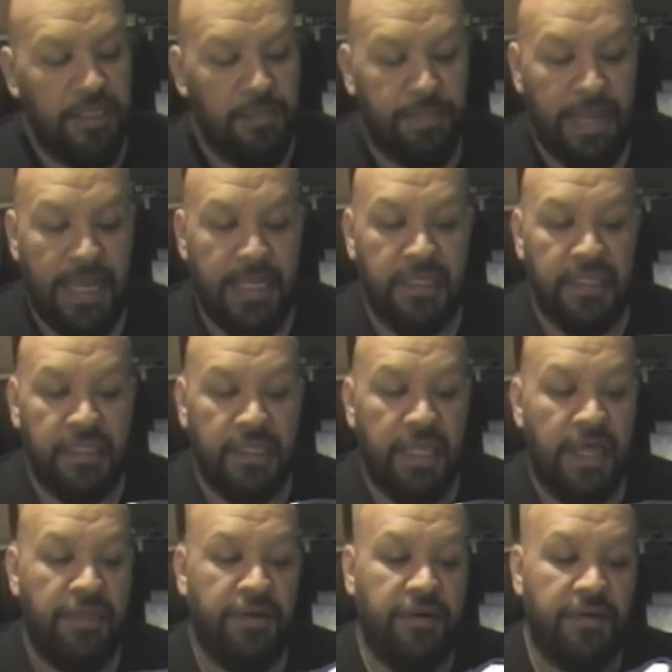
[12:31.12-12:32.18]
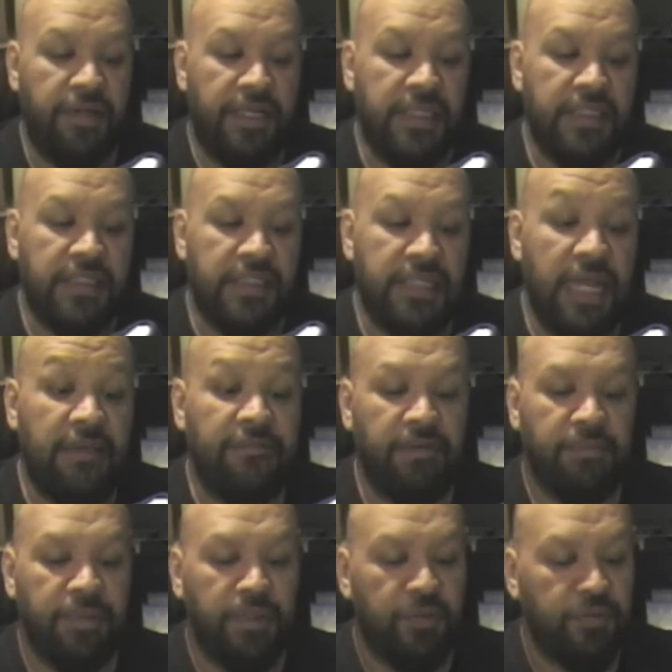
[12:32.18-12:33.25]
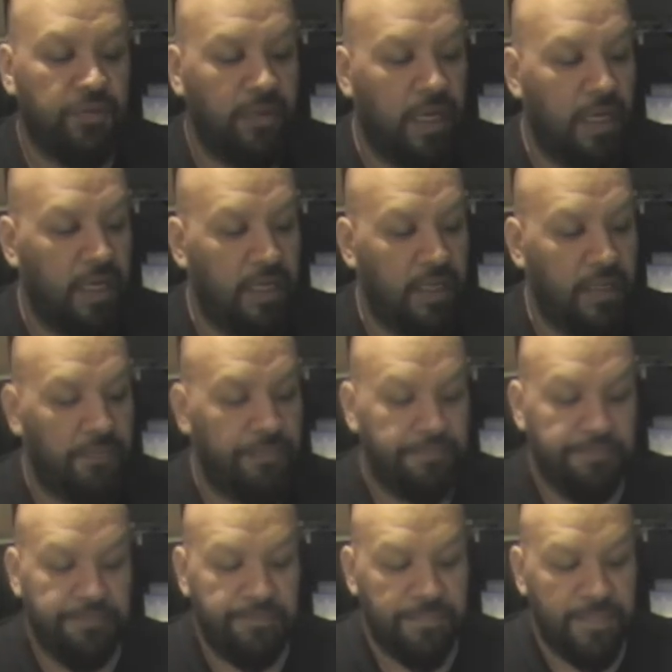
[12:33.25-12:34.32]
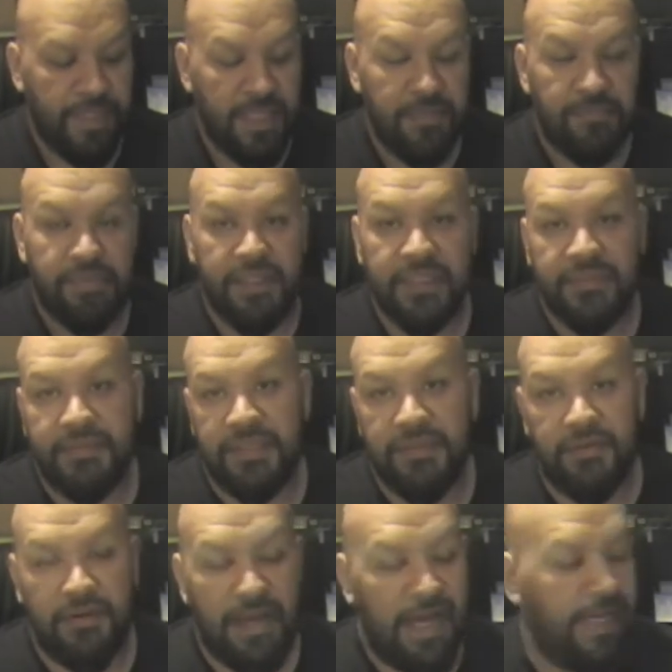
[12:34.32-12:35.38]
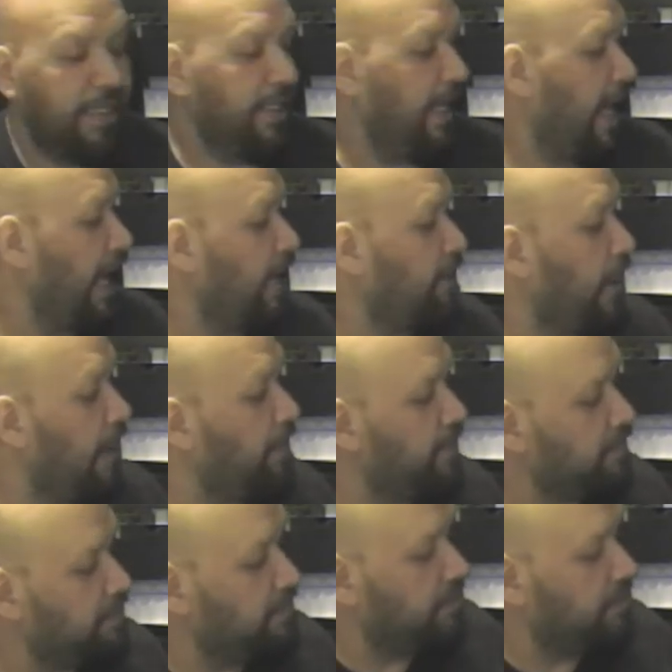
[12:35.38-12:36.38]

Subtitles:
patent leather is navy blue. But, you know, I grabbed them,